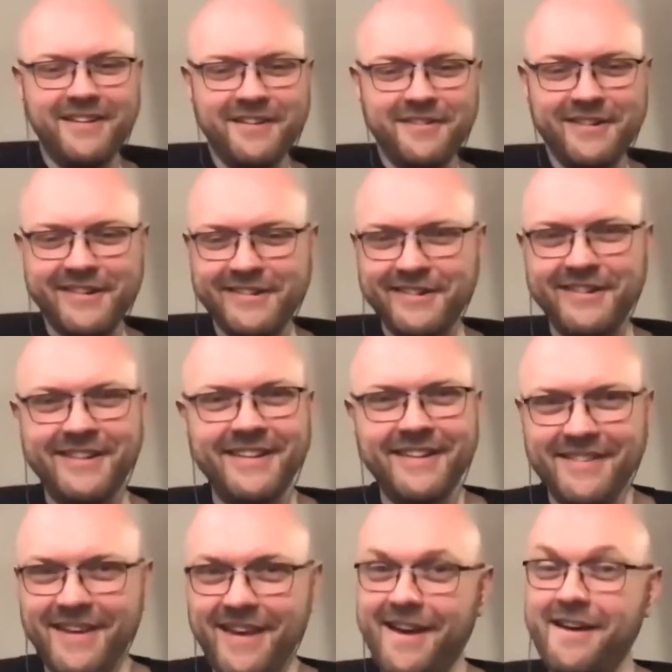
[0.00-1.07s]
you, Richard.
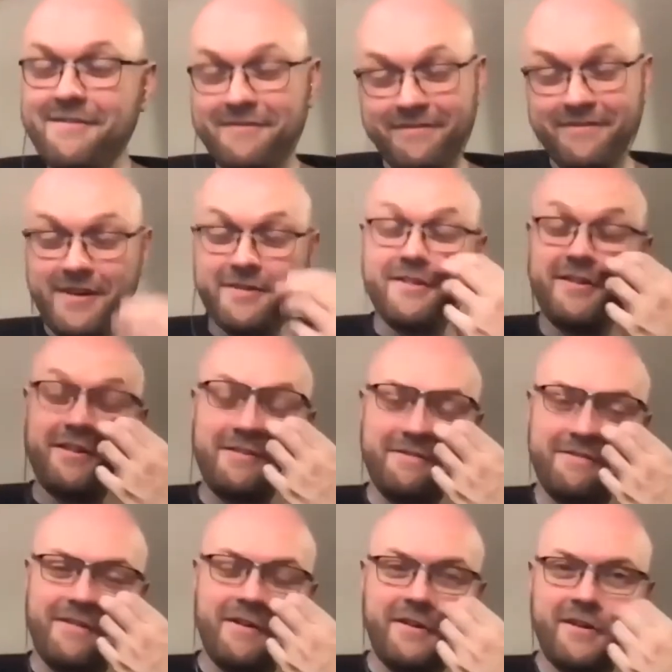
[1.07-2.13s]
Yeah, very,
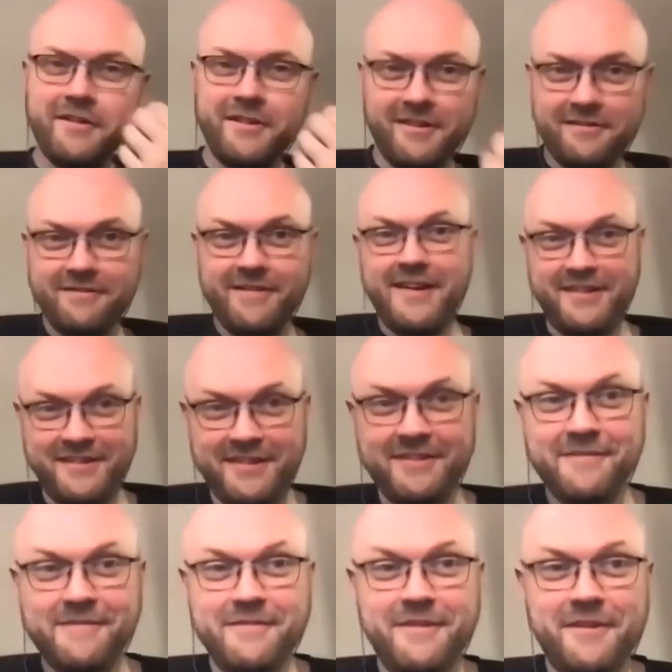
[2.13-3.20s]
very good advice.
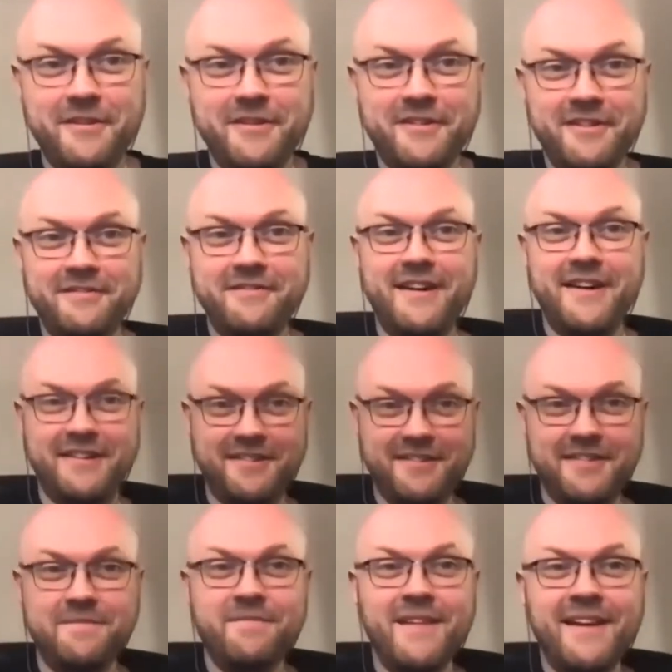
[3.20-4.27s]
Very good advice.
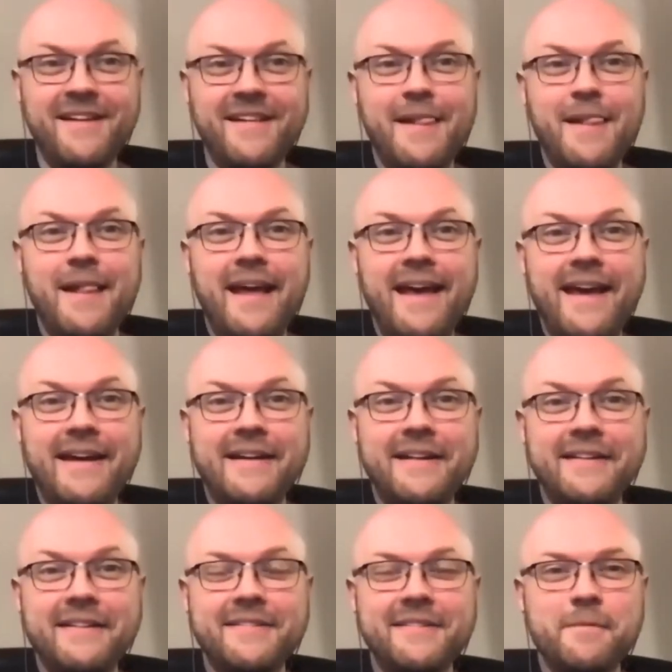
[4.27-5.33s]
And